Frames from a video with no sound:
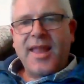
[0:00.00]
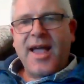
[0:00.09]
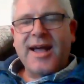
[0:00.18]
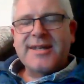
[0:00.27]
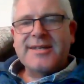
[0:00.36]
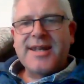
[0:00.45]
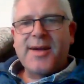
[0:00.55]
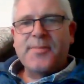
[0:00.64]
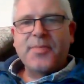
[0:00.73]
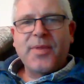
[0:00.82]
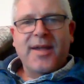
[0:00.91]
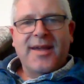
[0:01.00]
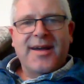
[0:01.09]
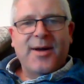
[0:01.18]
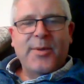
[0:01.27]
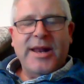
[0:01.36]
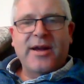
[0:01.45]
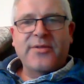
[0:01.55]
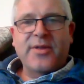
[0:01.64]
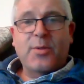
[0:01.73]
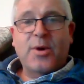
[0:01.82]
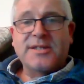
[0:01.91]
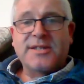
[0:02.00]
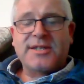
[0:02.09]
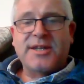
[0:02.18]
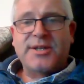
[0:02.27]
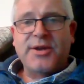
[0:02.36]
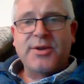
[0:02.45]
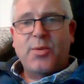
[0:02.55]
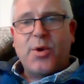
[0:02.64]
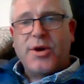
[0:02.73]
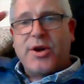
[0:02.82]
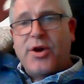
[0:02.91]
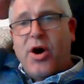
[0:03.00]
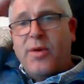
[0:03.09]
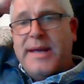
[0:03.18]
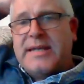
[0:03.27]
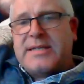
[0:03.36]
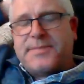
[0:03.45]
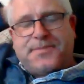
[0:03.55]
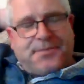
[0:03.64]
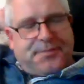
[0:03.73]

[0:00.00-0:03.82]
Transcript: and I went over there once to do one on hobbies,